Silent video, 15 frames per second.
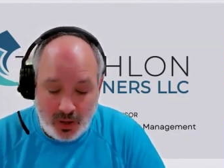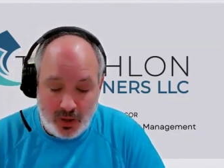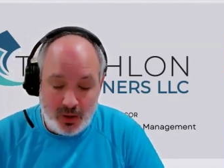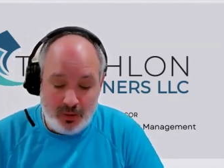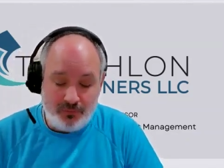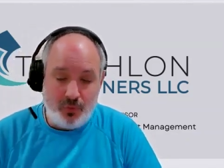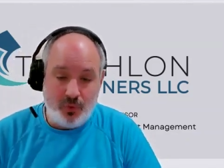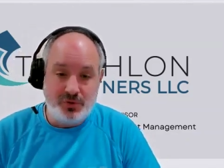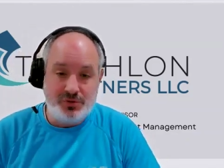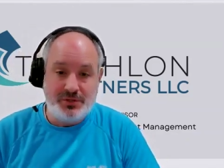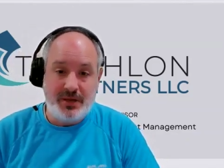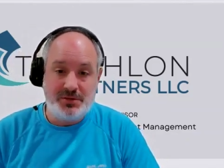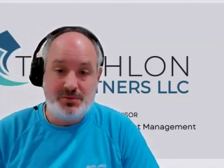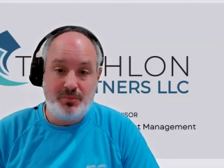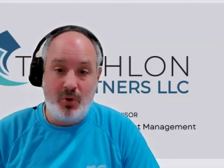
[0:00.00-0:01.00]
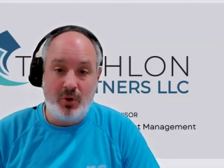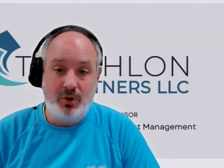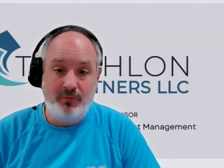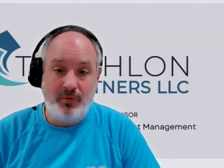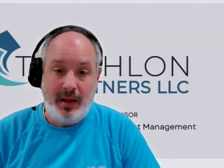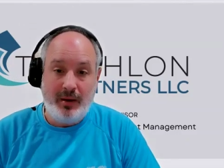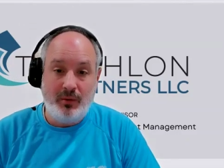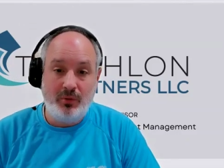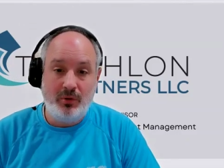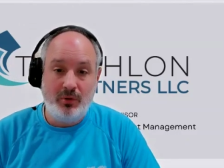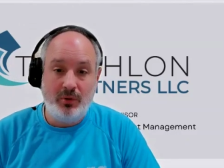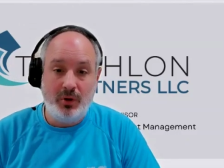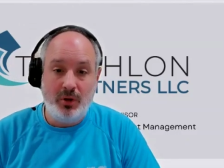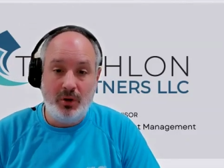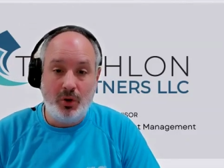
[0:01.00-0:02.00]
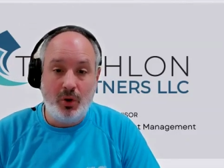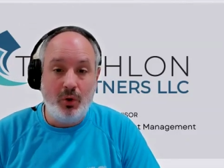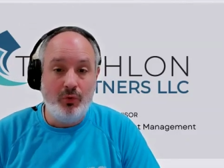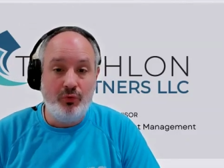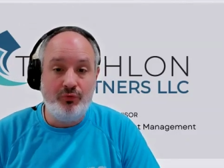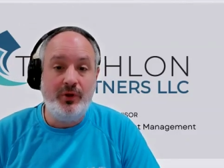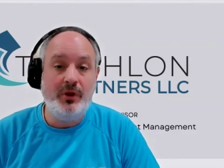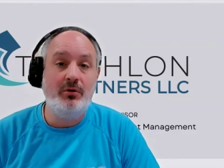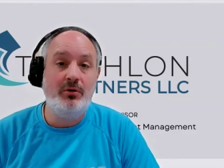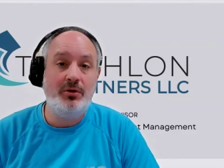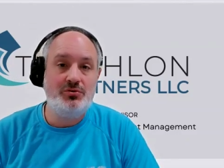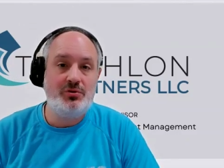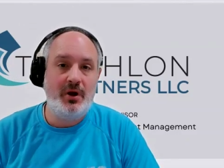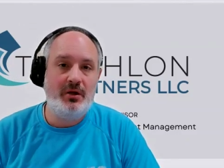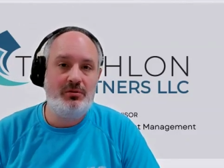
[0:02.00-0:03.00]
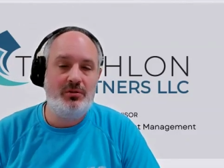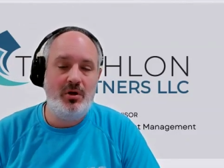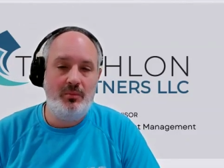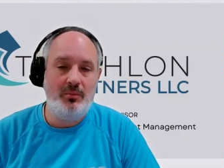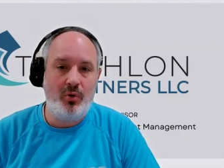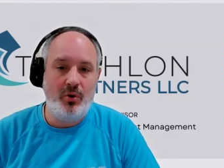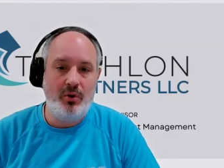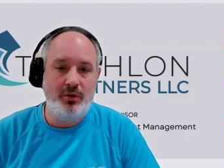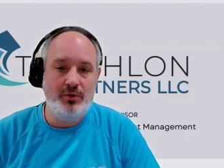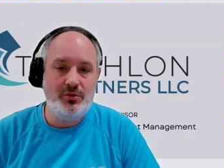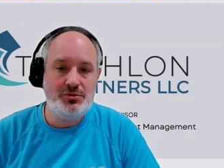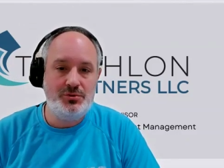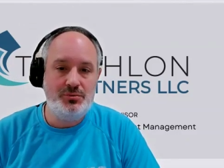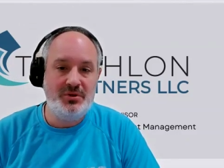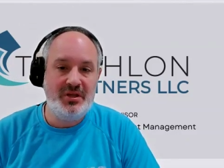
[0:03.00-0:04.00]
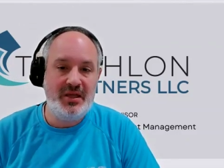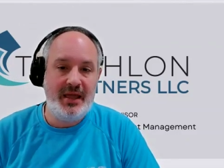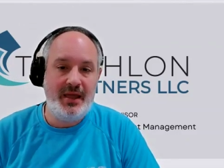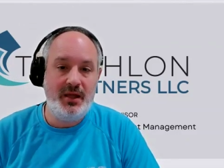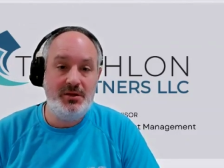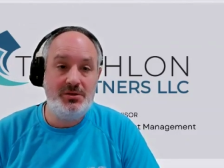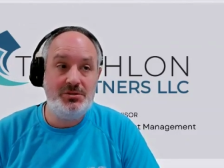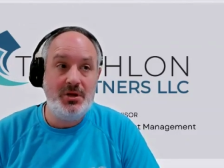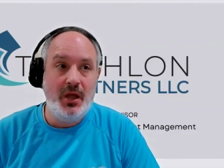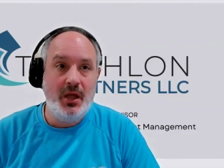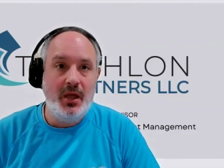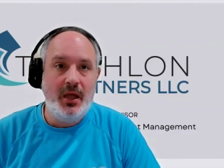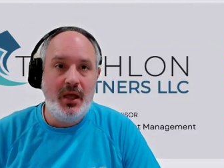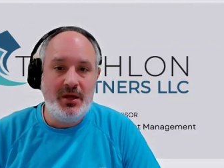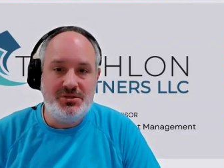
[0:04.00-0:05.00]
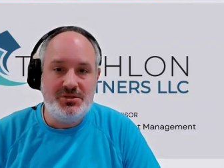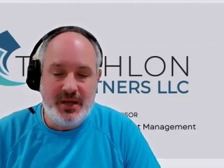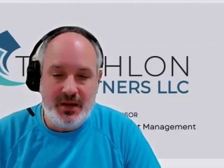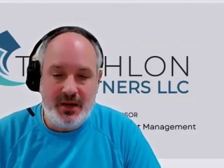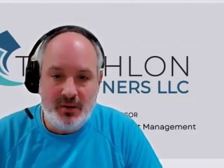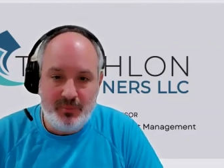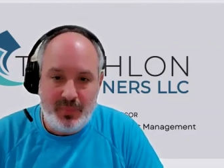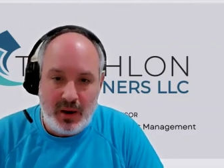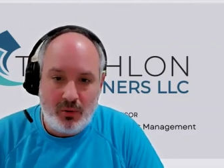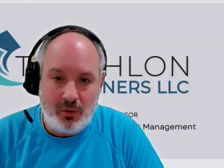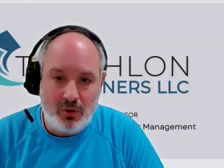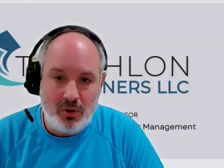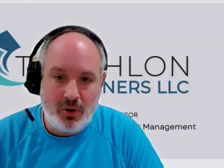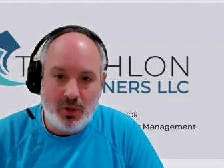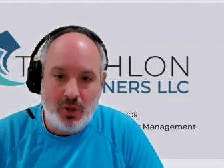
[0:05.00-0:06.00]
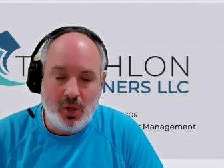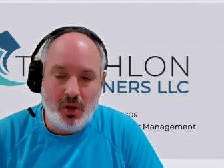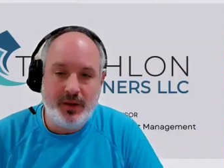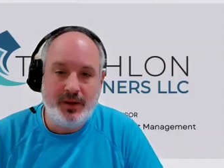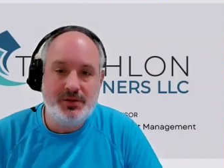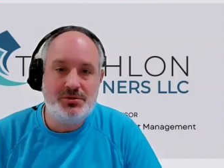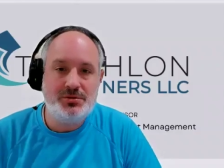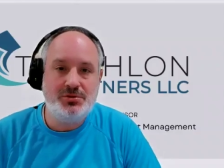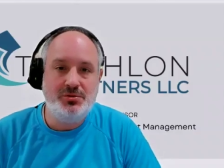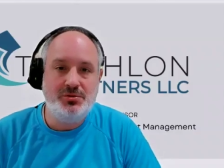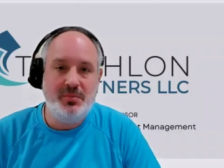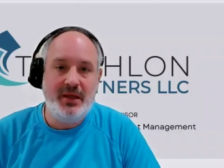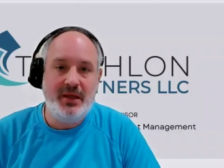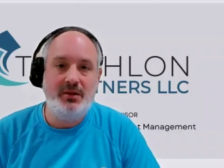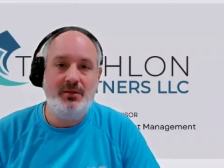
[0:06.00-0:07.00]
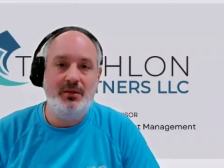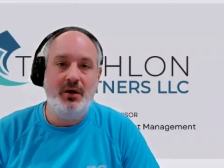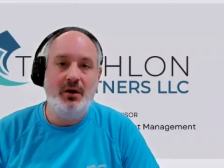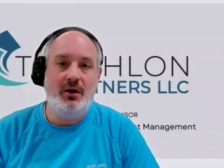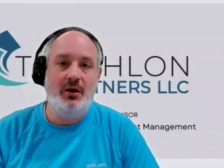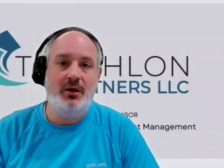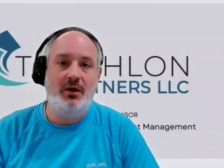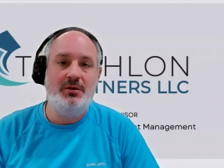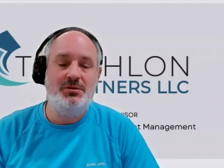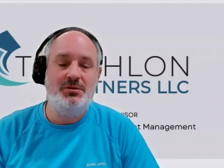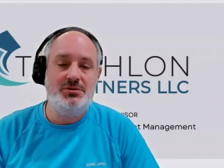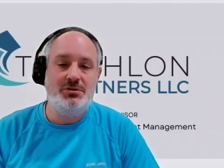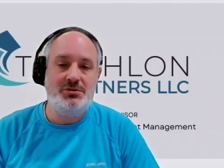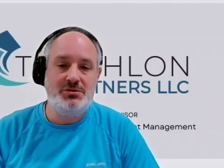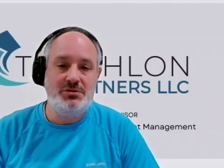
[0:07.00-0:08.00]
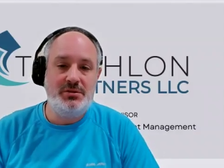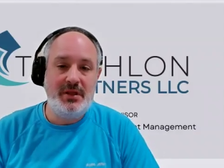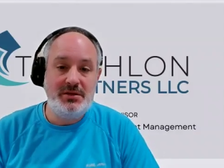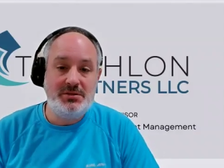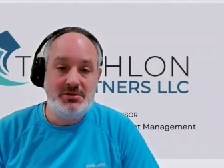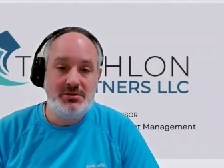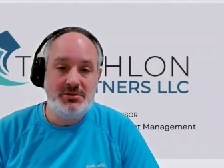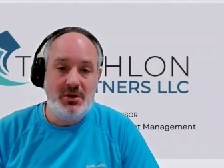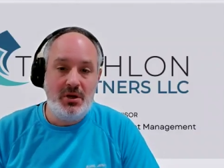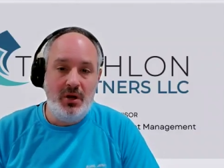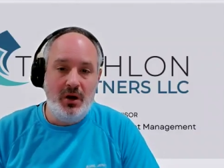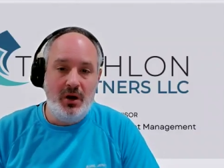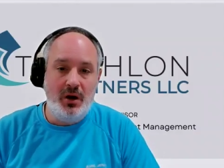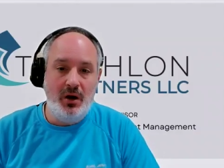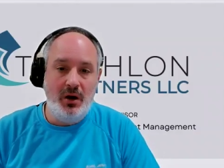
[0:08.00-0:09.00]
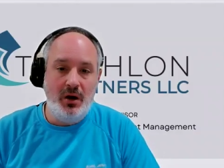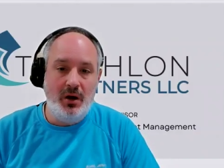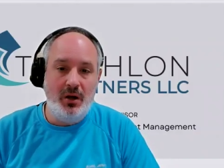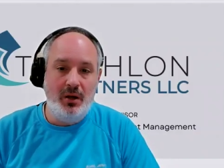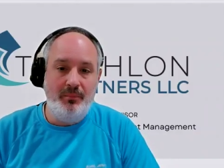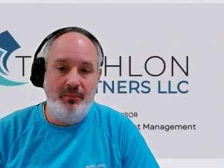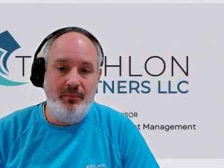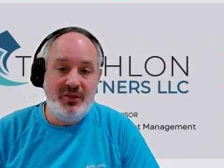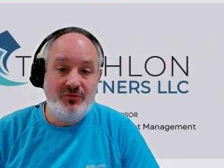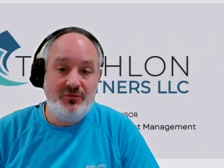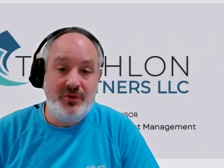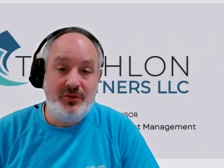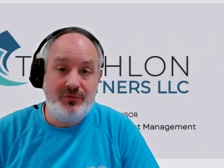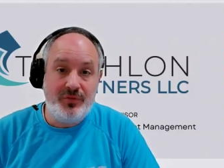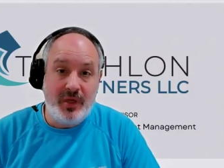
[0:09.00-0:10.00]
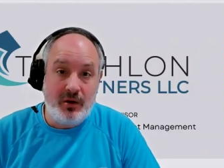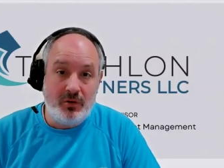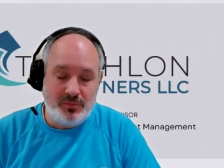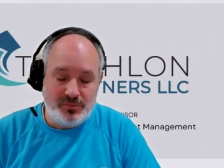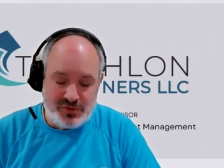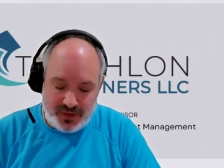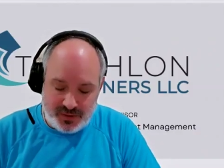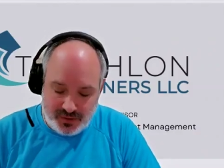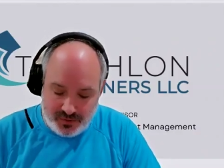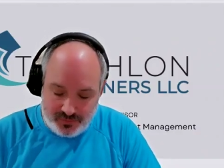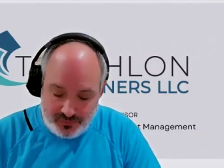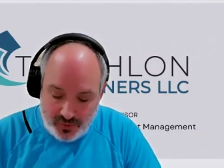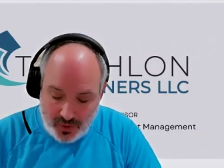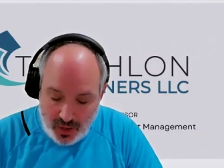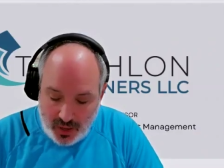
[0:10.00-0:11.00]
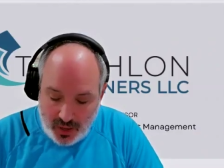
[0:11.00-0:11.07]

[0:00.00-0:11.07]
Of course, that's part of our goals here at Triathlon Partners, to engage, educate, and empower our clients to make a decision that's best fits their objectives.